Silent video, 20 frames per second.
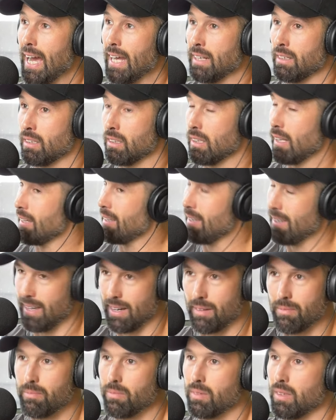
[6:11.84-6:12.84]
And they're like,
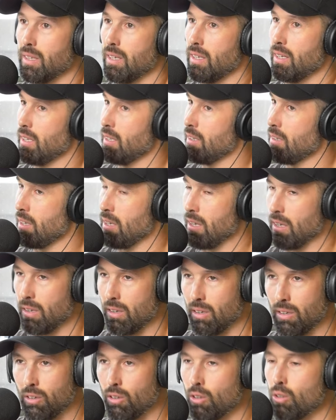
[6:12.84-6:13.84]
yeah,
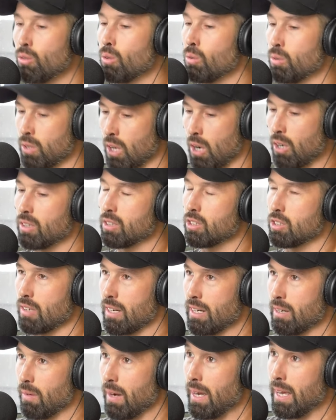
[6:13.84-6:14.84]
you'll notice
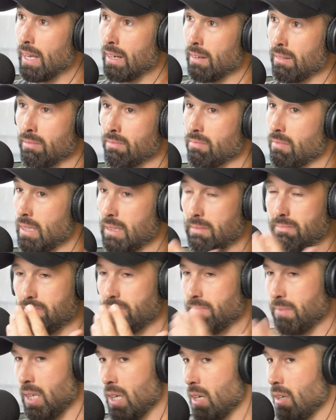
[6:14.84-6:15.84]
straight away and,
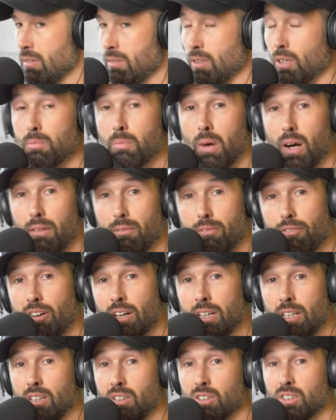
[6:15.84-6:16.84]
you know, you might
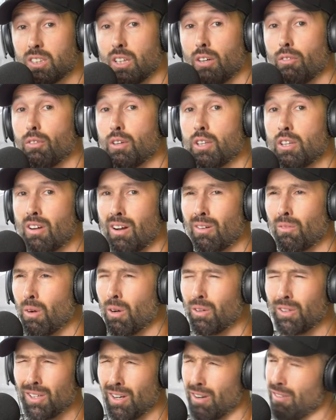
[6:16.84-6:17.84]
find it yourself when you're
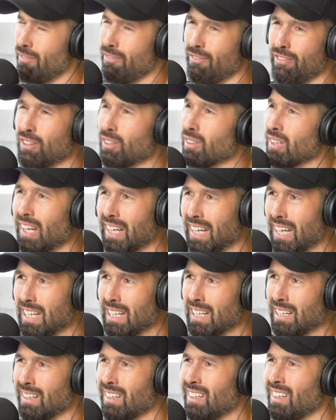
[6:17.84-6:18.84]
unwell. You don't feel like
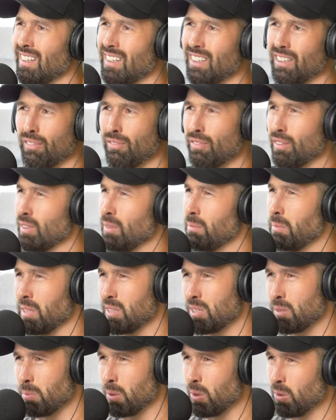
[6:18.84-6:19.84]
eating. You feel a
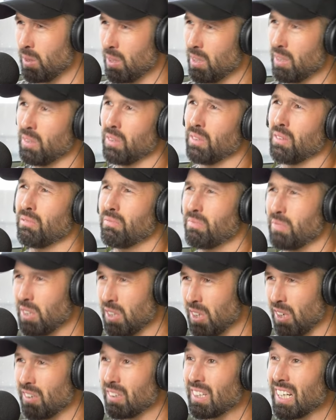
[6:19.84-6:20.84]
bit spewy or,
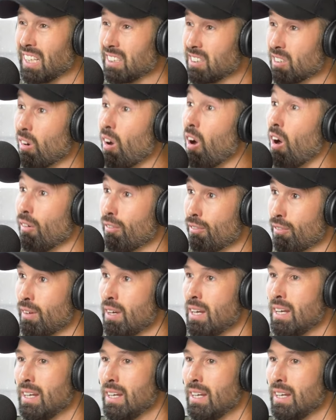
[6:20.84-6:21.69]
you know, guts are off.